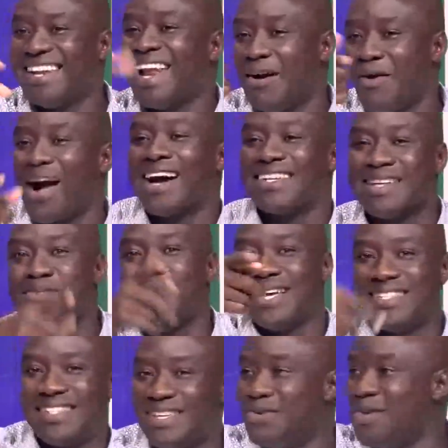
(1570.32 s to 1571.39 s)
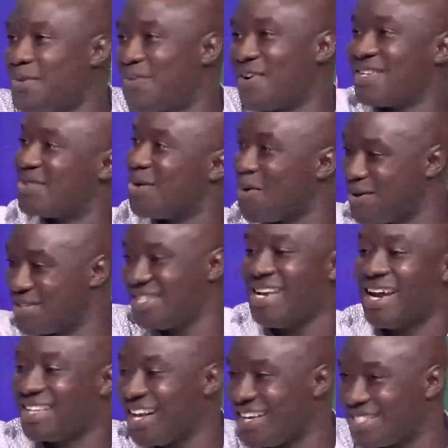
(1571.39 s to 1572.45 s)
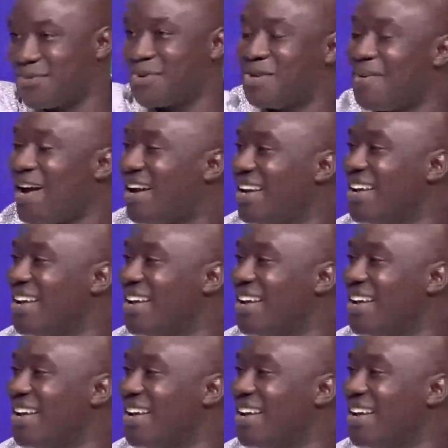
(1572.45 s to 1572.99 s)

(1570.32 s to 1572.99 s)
Now, like I say, be a C reference or C attached, whatever.